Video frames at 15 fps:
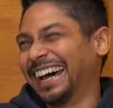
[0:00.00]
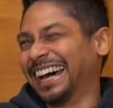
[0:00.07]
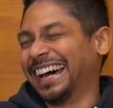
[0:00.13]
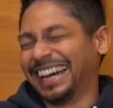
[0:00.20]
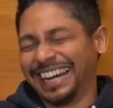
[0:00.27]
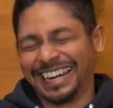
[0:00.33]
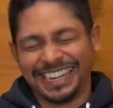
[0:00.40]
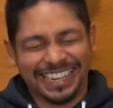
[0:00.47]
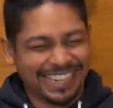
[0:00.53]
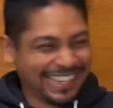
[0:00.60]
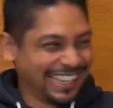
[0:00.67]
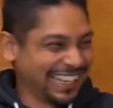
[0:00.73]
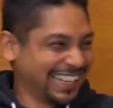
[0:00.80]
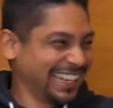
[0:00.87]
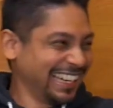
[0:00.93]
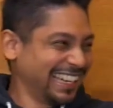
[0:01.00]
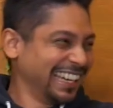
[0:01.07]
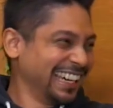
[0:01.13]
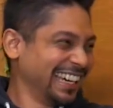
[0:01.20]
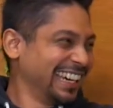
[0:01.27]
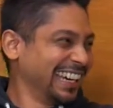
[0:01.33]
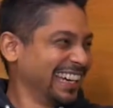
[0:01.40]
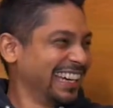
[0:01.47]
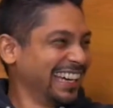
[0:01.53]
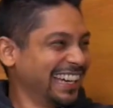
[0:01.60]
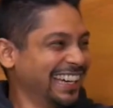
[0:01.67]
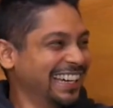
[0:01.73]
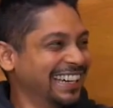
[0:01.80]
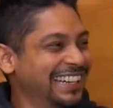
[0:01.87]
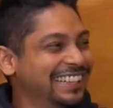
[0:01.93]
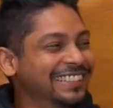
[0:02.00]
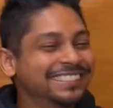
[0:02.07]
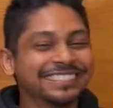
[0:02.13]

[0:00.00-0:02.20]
[no speech]